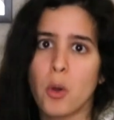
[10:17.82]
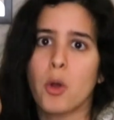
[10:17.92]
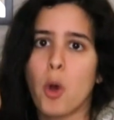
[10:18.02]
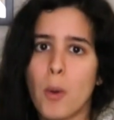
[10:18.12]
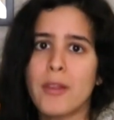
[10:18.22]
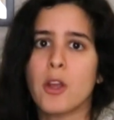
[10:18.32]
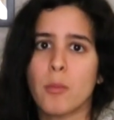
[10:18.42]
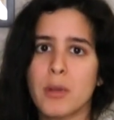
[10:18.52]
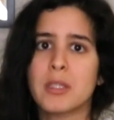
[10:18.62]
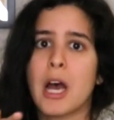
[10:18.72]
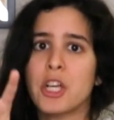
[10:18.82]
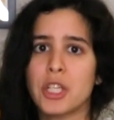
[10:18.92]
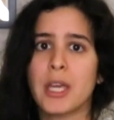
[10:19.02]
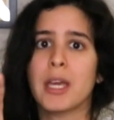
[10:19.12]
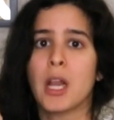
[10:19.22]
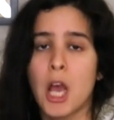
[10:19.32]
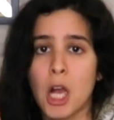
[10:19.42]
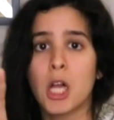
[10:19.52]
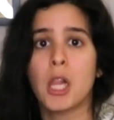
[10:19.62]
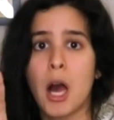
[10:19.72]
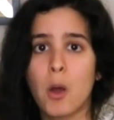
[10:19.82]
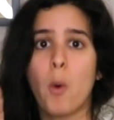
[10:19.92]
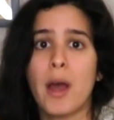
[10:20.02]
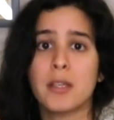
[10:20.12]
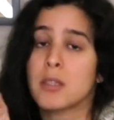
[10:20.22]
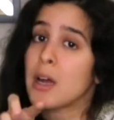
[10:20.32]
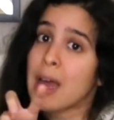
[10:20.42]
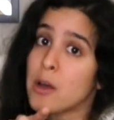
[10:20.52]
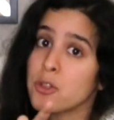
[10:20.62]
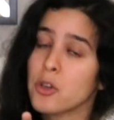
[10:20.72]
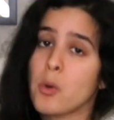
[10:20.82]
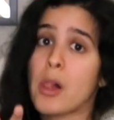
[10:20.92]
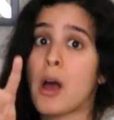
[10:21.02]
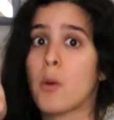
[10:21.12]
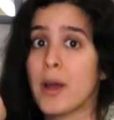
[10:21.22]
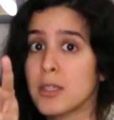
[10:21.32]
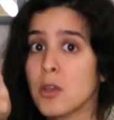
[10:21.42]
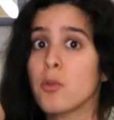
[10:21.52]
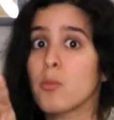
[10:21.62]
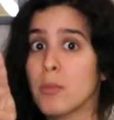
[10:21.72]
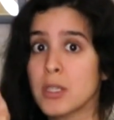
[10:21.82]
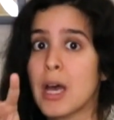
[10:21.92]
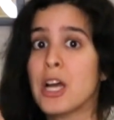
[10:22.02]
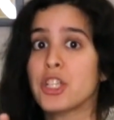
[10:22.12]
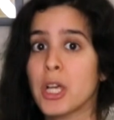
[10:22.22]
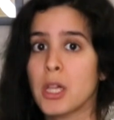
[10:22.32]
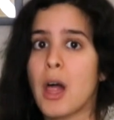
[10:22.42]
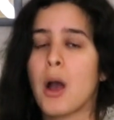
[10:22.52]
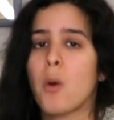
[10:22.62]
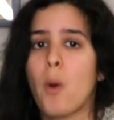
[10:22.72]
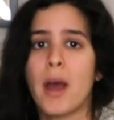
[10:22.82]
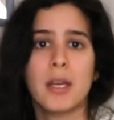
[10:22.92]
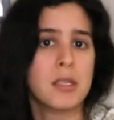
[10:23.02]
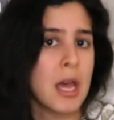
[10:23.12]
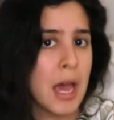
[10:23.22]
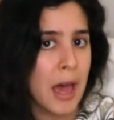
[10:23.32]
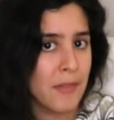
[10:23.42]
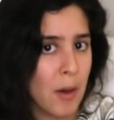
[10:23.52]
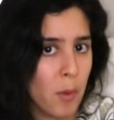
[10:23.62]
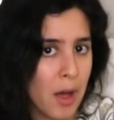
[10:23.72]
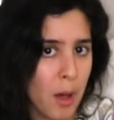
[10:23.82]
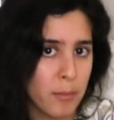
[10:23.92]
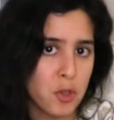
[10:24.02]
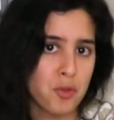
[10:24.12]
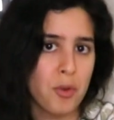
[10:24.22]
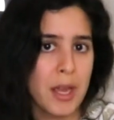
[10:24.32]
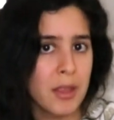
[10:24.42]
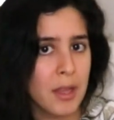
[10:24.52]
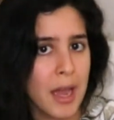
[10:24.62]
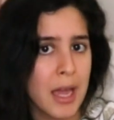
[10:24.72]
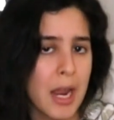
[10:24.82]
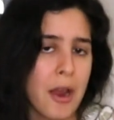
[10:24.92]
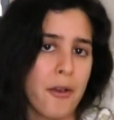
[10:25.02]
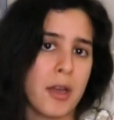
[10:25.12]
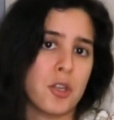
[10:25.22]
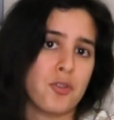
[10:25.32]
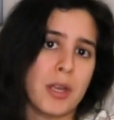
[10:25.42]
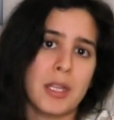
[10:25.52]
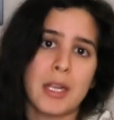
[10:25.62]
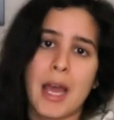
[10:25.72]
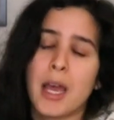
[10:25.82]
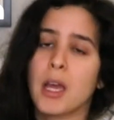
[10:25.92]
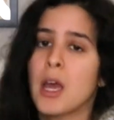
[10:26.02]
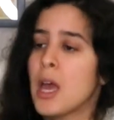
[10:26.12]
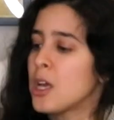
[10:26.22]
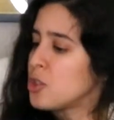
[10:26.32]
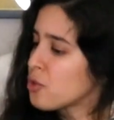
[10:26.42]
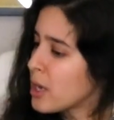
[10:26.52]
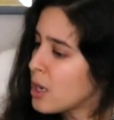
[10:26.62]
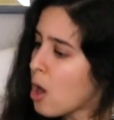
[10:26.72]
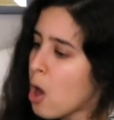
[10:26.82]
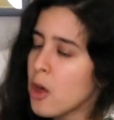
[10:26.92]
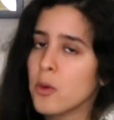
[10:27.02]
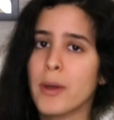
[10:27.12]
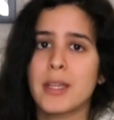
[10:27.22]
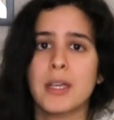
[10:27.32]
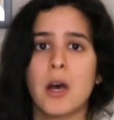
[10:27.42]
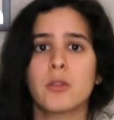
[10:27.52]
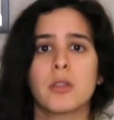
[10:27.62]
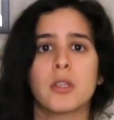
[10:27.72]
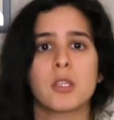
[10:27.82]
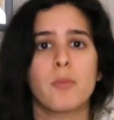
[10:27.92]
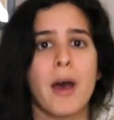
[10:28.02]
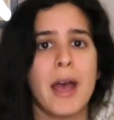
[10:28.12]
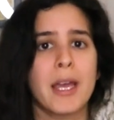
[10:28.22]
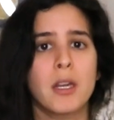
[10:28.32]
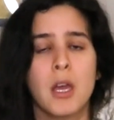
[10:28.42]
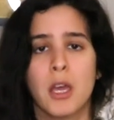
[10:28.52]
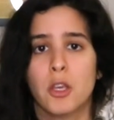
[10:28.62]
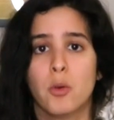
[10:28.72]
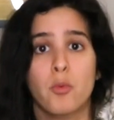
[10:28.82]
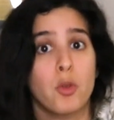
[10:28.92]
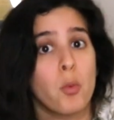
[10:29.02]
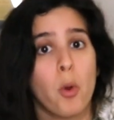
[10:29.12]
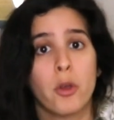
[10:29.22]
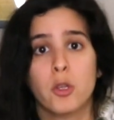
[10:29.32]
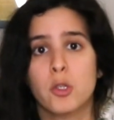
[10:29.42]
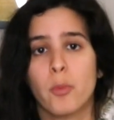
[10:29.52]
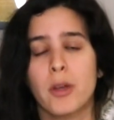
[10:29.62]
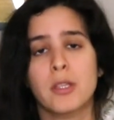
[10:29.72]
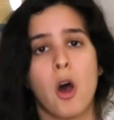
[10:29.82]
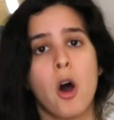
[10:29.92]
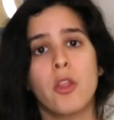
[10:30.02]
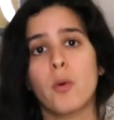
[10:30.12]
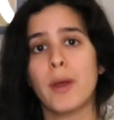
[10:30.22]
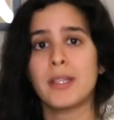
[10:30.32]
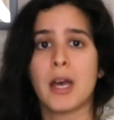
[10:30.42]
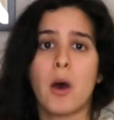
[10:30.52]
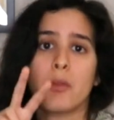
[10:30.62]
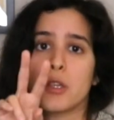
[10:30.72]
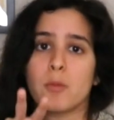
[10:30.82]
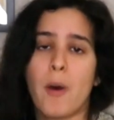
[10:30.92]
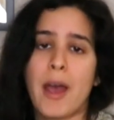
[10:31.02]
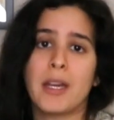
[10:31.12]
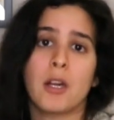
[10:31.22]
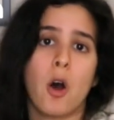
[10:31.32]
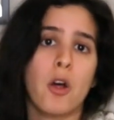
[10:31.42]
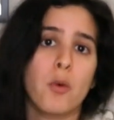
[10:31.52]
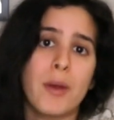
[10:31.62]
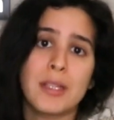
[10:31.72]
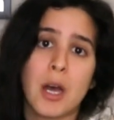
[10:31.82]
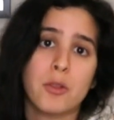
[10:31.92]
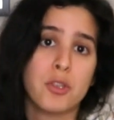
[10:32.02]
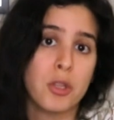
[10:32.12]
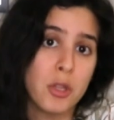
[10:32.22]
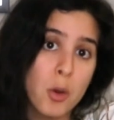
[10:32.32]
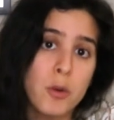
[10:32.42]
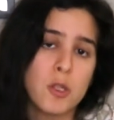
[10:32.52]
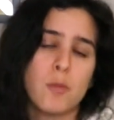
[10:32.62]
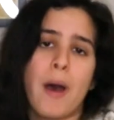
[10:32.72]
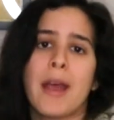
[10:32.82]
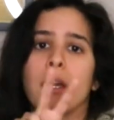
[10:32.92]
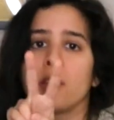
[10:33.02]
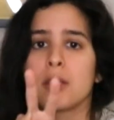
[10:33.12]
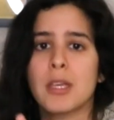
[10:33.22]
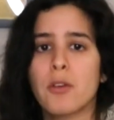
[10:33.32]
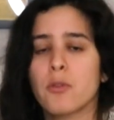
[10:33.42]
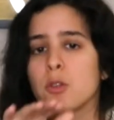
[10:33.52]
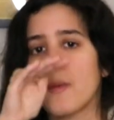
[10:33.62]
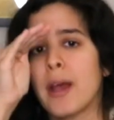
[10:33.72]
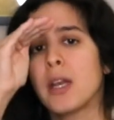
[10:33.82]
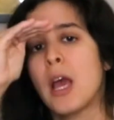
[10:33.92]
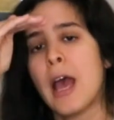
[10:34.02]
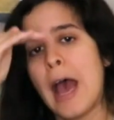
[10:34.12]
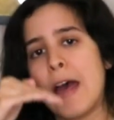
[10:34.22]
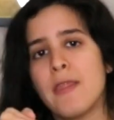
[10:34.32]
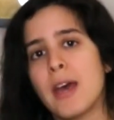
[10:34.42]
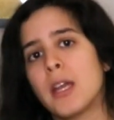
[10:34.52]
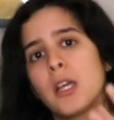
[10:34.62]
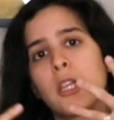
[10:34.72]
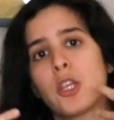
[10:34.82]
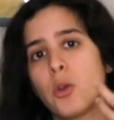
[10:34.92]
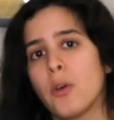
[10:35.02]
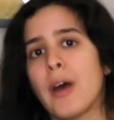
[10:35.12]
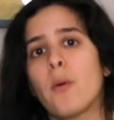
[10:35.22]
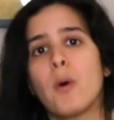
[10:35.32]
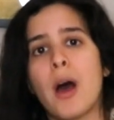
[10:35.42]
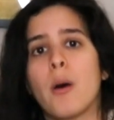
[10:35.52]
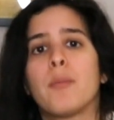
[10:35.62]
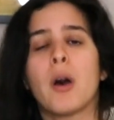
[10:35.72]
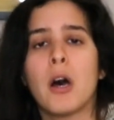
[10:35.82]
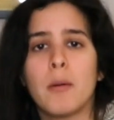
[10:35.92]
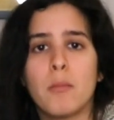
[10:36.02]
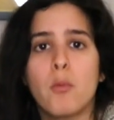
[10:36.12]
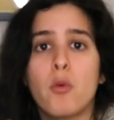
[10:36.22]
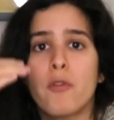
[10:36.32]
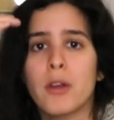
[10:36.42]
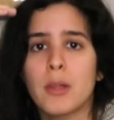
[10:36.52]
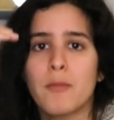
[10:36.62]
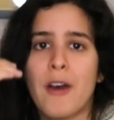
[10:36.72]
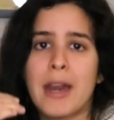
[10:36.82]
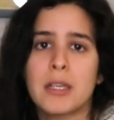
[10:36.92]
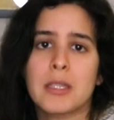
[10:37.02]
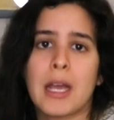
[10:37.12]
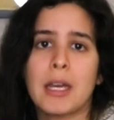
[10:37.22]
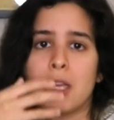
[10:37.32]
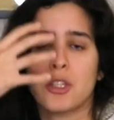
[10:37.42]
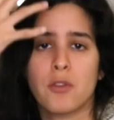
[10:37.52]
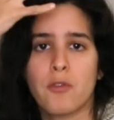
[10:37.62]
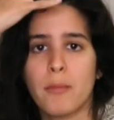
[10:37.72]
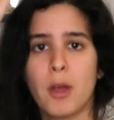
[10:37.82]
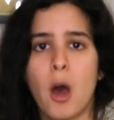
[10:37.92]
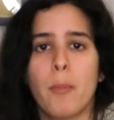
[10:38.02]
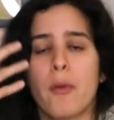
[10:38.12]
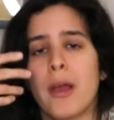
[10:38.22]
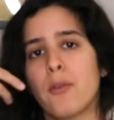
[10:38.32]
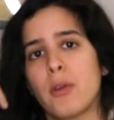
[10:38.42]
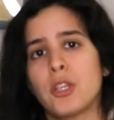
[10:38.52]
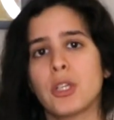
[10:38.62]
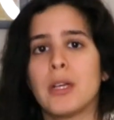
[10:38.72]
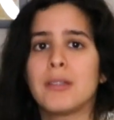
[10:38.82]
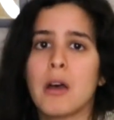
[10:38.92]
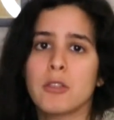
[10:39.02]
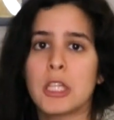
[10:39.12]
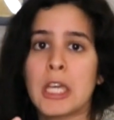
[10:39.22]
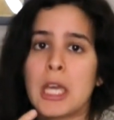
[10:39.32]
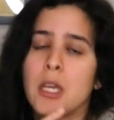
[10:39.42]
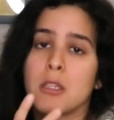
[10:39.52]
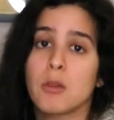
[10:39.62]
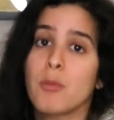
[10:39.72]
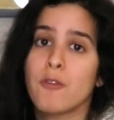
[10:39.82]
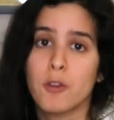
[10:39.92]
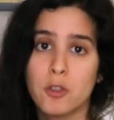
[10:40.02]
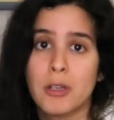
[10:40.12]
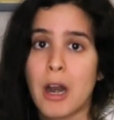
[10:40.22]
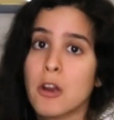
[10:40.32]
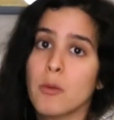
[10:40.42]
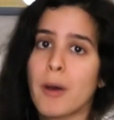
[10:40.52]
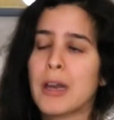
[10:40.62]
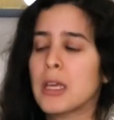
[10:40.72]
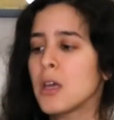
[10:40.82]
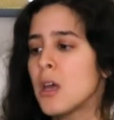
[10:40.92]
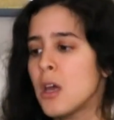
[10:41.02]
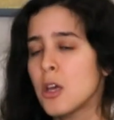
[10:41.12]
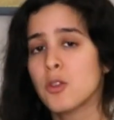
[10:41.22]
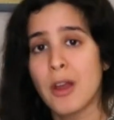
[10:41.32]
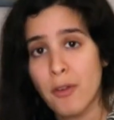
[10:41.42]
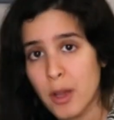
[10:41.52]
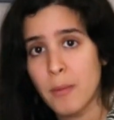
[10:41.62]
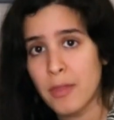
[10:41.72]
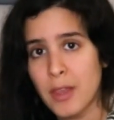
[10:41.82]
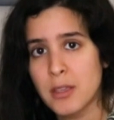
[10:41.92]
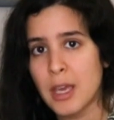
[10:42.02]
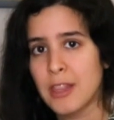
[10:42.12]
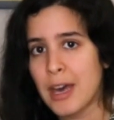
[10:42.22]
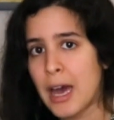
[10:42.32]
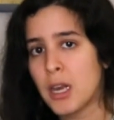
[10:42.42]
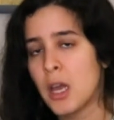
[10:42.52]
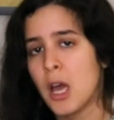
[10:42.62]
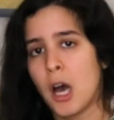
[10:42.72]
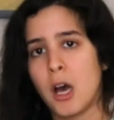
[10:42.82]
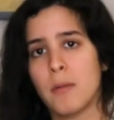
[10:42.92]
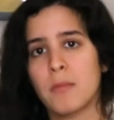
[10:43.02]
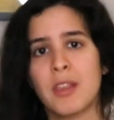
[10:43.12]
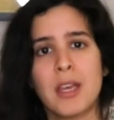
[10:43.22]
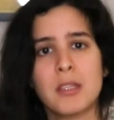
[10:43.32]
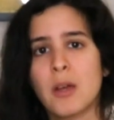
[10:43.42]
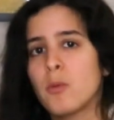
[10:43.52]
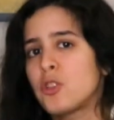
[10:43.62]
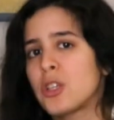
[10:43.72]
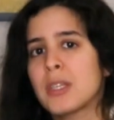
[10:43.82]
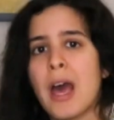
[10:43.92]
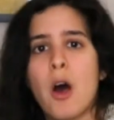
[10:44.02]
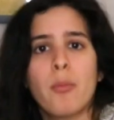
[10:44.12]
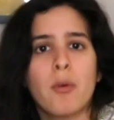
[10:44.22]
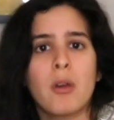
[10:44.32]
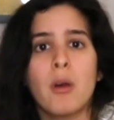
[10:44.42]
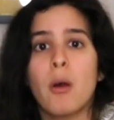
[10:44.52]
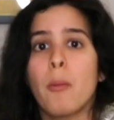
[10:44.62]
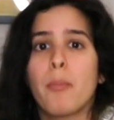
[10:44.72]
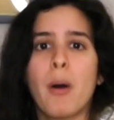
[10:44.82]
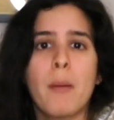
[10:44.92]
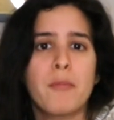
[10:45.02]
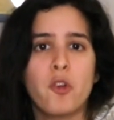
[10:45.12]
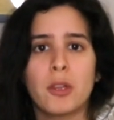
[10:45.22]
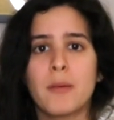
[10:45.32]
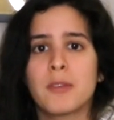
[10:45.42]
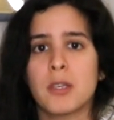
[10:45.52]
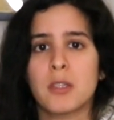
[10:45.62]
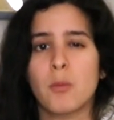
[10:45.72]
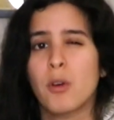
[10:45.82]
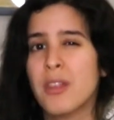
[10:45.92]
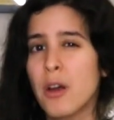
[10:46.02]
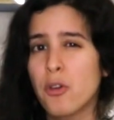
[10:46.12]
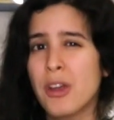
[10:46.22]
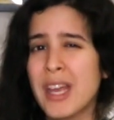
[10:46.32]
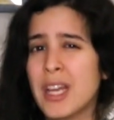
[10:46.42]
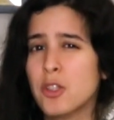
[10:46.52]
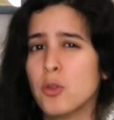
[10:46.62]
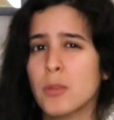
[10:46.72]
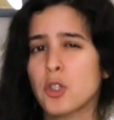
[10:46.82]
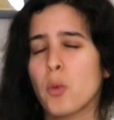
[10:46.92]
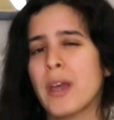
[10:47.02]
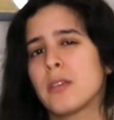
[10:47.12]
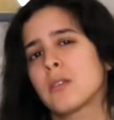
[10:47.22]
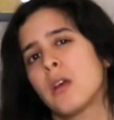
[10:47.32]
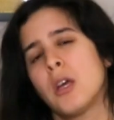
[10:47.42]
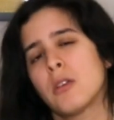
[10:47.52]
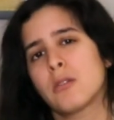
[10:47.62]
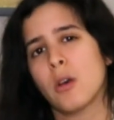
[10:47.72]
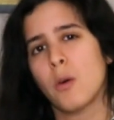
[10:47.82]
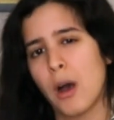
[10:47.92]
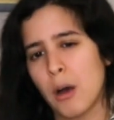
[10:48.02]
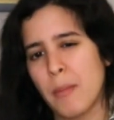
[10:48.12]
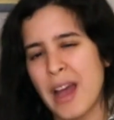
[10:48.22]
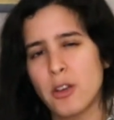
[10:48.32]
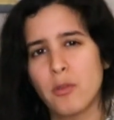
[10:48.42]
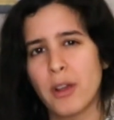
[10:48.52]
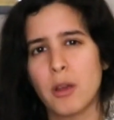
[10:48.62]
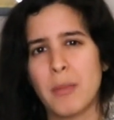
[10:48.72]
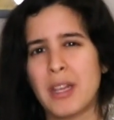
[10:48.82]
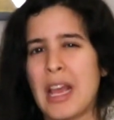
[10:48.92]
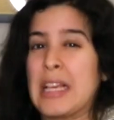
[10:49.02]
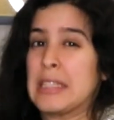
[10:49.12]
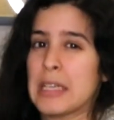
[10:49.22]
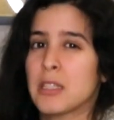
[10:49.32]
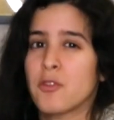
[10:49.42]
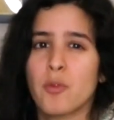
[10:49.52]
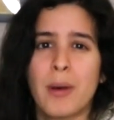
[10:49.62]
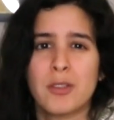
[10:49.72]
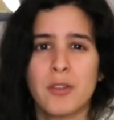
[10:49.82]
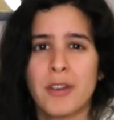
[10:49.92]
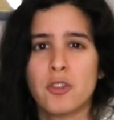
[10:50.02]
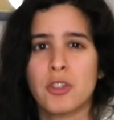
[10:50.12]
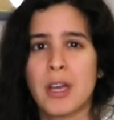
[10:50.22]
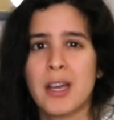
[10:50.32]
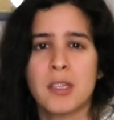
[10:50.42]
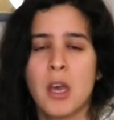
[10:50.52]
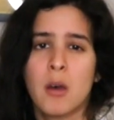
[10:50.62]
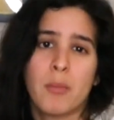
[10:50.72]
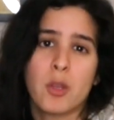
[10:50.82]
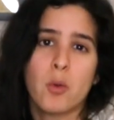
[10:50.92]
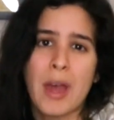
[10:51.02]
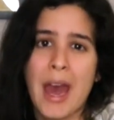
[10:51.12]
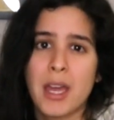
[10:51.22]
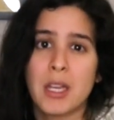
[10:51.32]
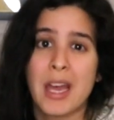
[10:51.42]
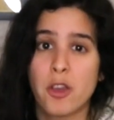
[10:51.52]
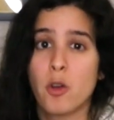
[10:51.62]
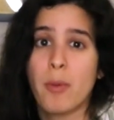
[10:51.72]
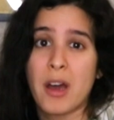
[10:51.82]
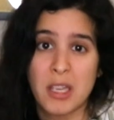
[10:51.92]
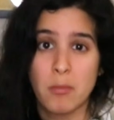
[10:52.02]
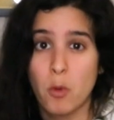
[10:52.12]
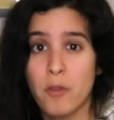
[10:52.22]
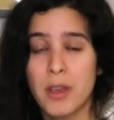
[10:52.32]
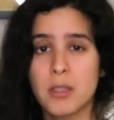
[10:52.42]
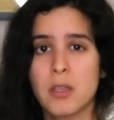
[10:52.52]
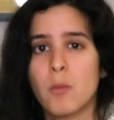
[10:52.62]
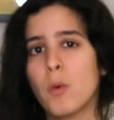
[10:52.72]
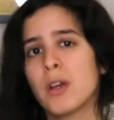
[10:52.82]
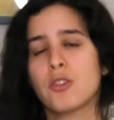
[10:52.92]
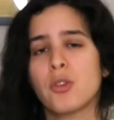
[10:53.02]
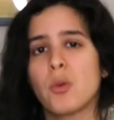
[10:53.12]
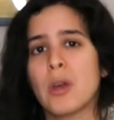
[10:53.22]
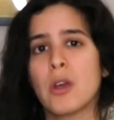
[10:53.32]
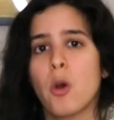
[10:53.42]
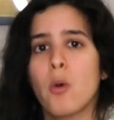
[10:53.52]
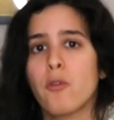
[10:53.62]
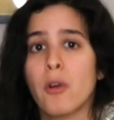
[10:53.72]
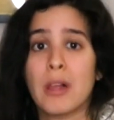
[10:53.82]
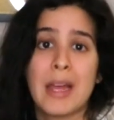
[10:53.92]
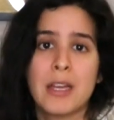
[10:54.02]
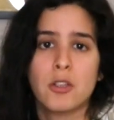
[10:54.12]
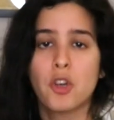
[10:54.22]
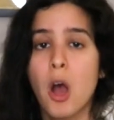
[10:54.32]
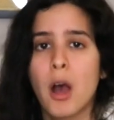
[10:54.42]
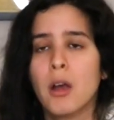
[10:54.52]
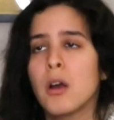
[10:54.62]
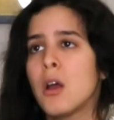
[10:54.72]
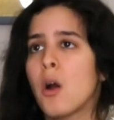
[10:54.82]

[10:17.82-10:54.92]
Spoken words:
go in there massaging it clockwise, not counterclockwise. Massage it clockwise, and that will help drain the head area, drain the neck, drain all the way down to the spine. You work those points all the way down the spine and all the way down to the lower spine, the sacral spine, and then that will help move lymphatic stagnation from the upper head region and down to the kidneys to be filtered out of the body. So I recommend things like that, things that will just help pump your lymph system without creating too much waste. So I don't recommend excessive amounts of exercise, but you can get your body moving somewhat. So you can go for a light jog,